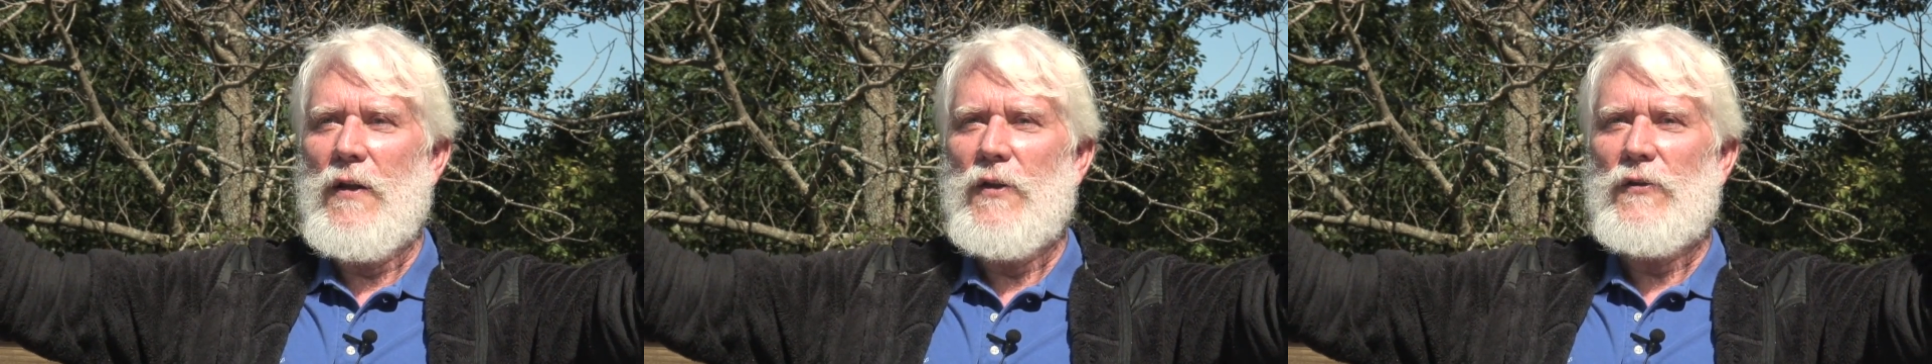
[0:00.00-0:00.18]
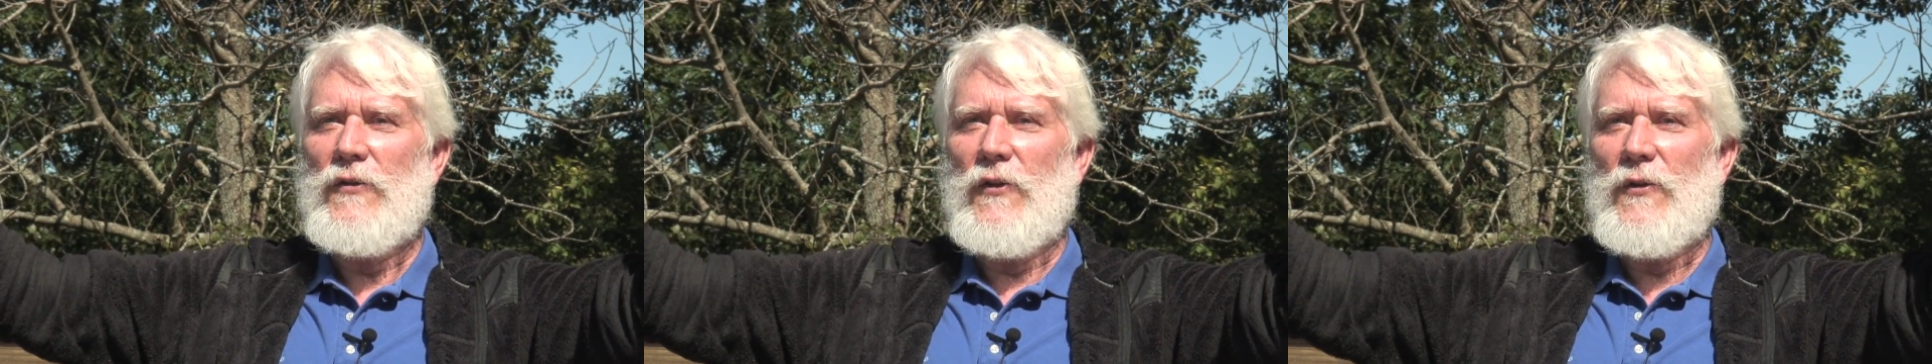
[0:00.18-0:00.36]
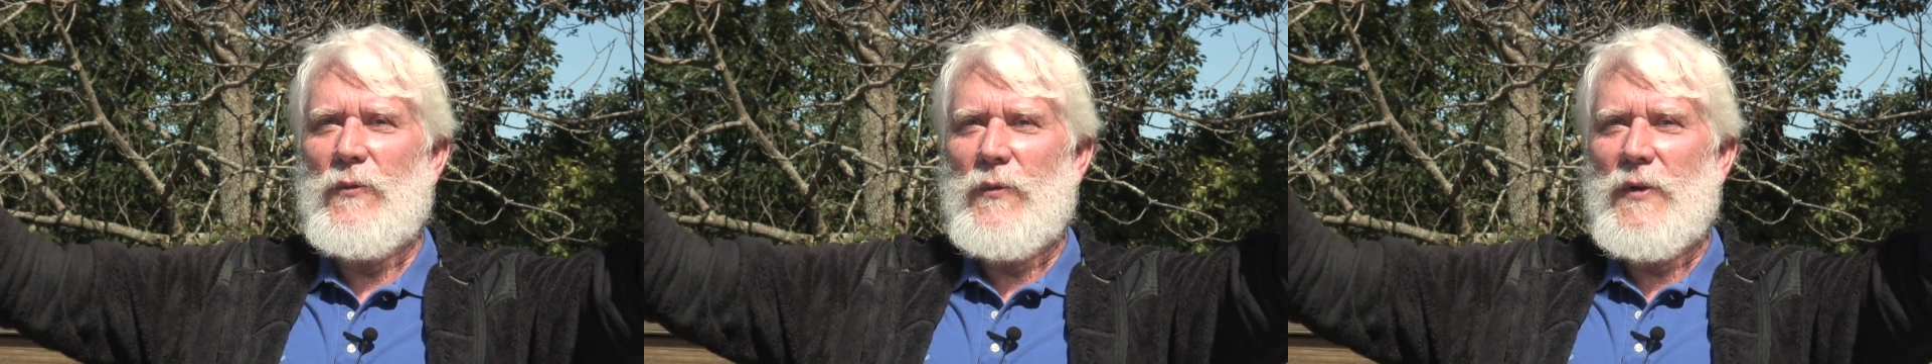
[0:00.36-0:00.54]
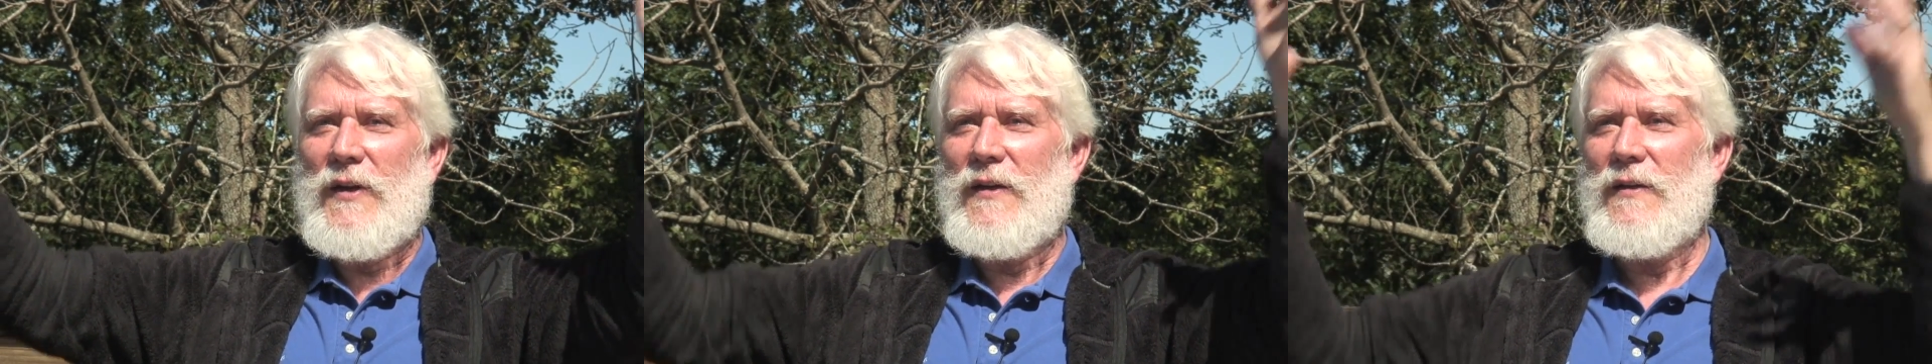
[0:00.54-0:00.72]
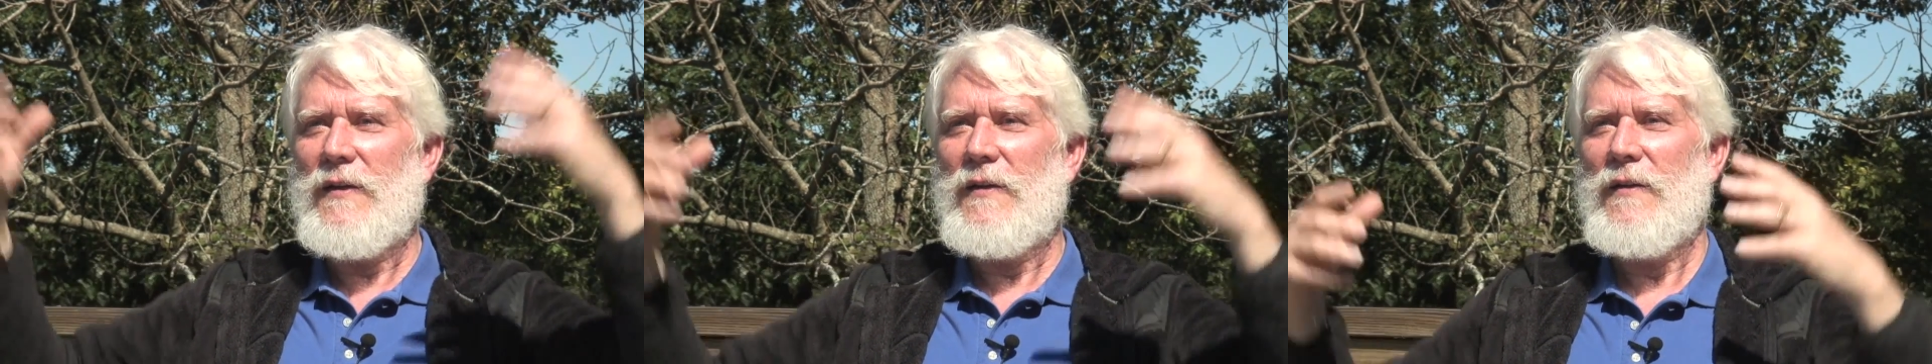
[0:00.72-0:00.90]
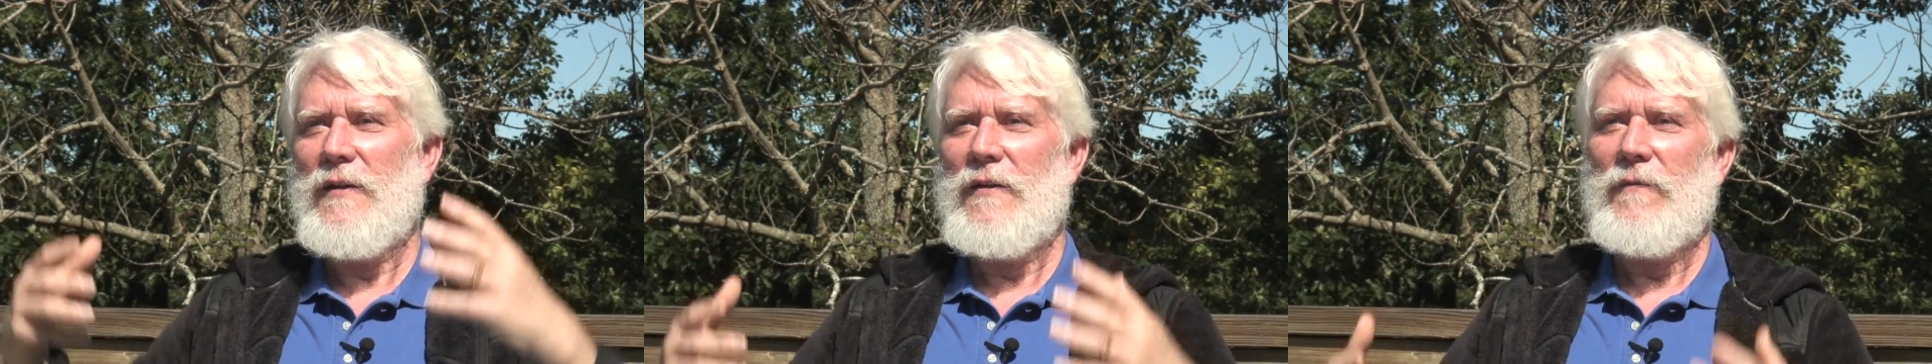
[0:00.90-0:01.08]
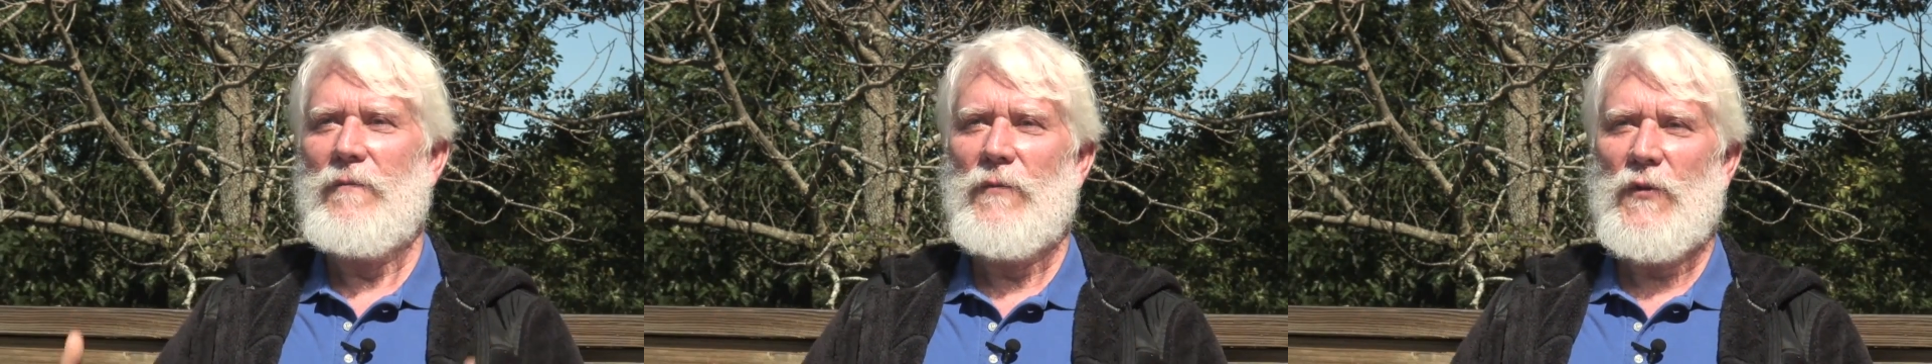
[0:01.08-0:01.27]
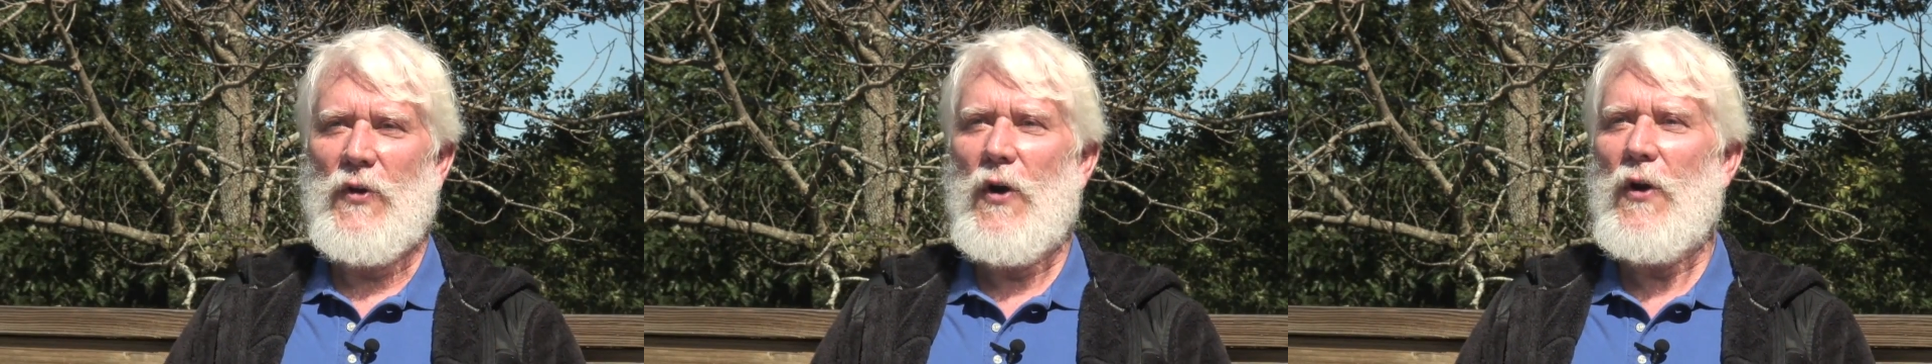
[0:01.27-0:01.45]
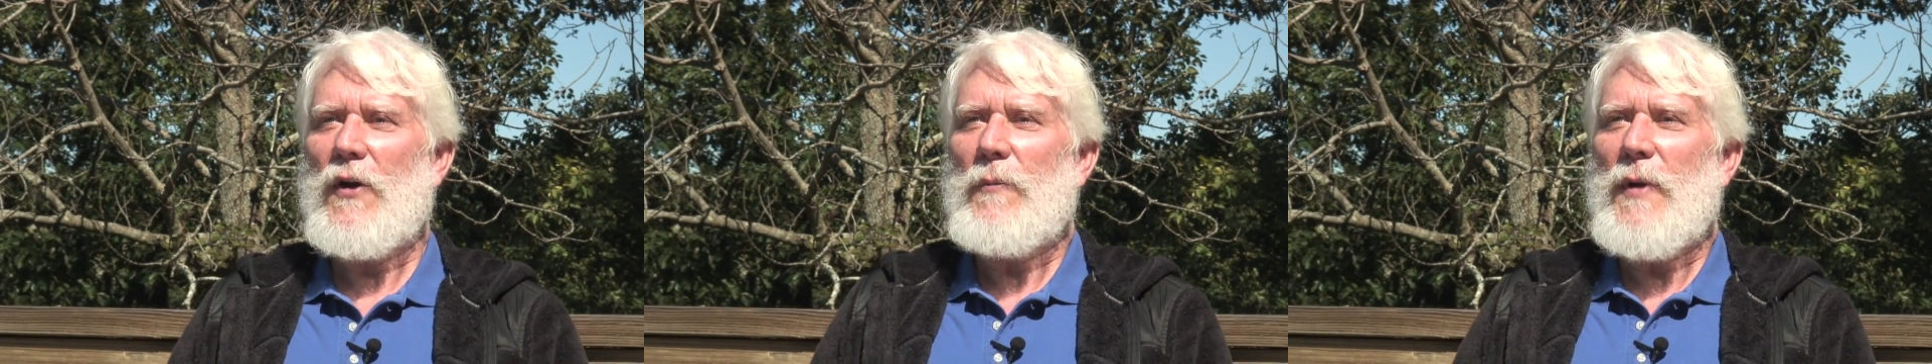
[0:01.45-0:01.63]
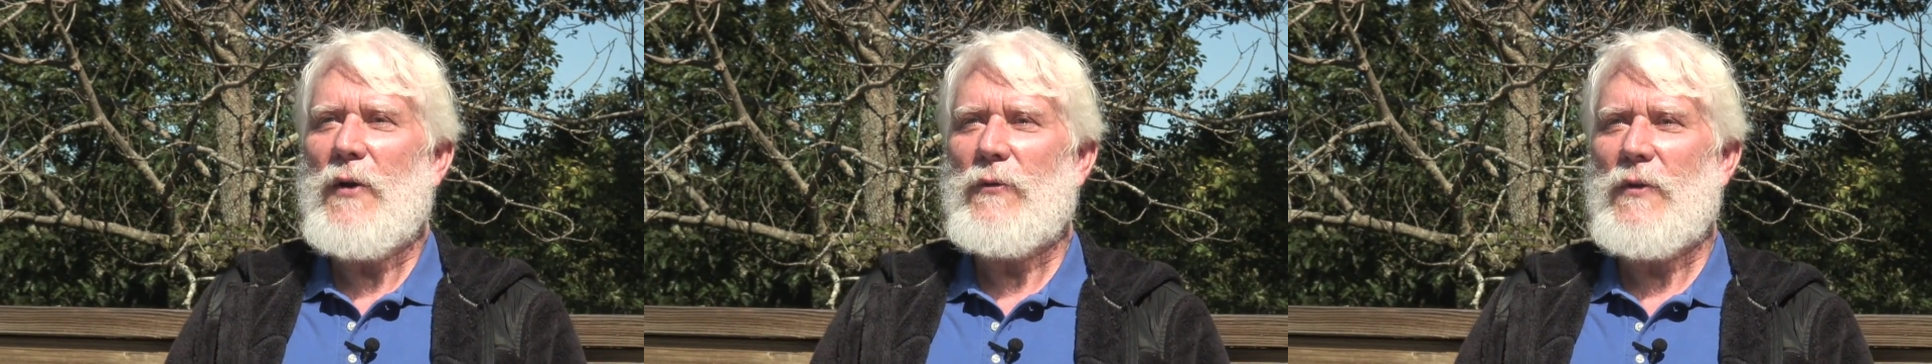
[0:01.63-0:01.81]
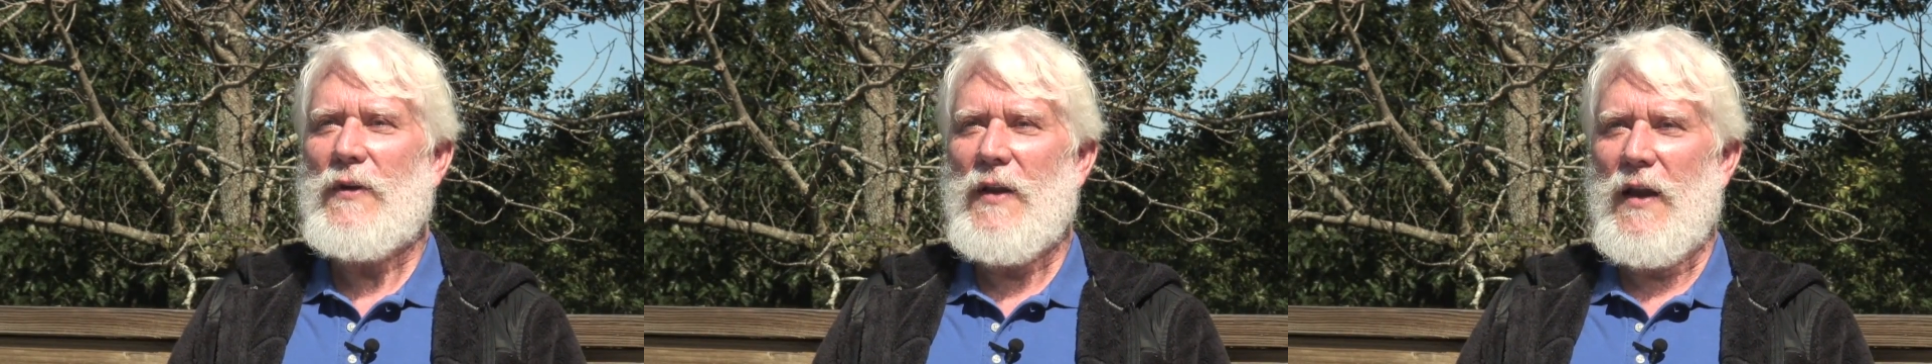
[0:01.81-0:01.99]
so that we can talk
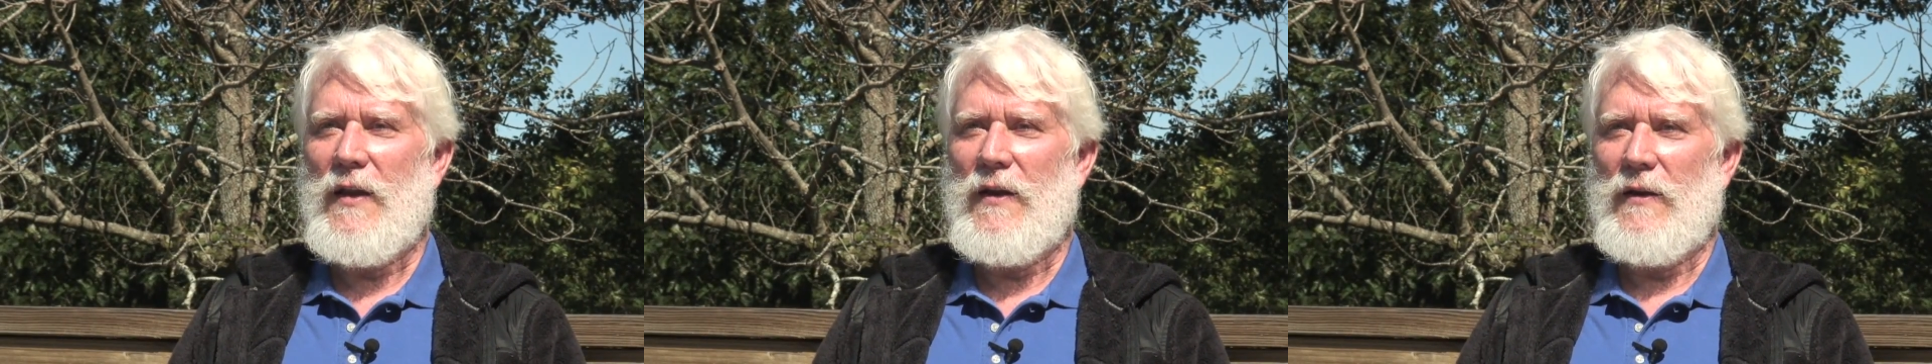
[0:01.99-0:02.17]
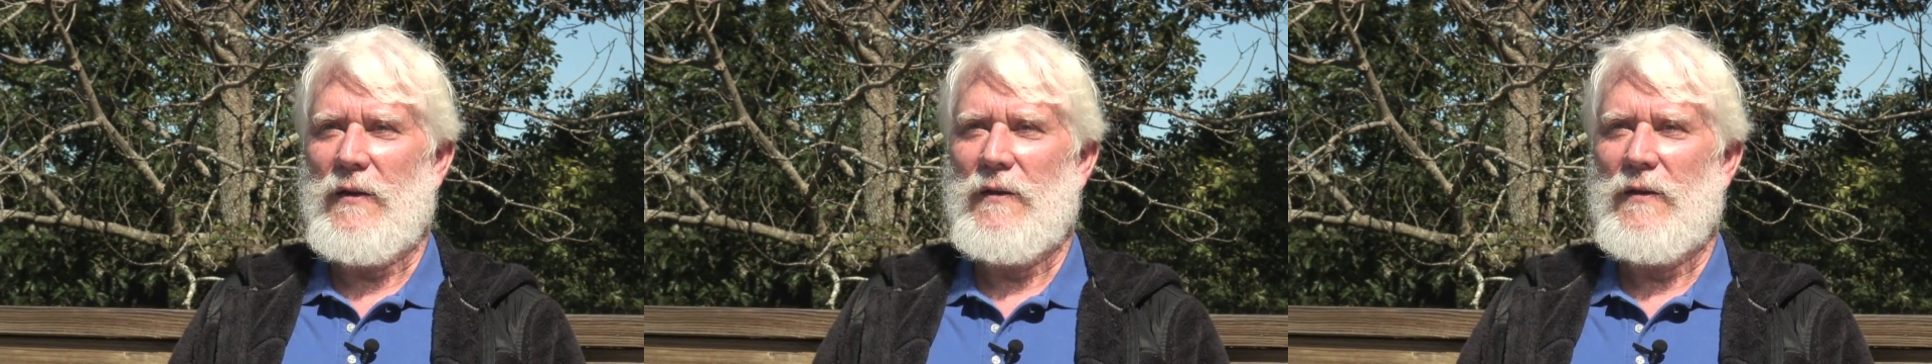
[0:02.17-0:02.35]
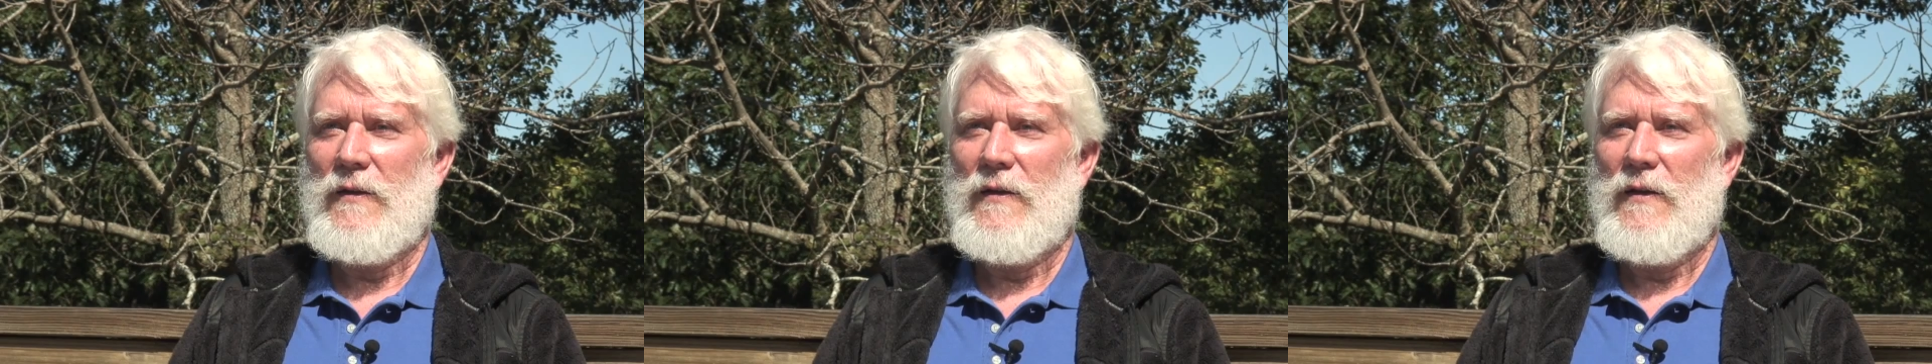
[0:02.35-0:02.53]
about the data.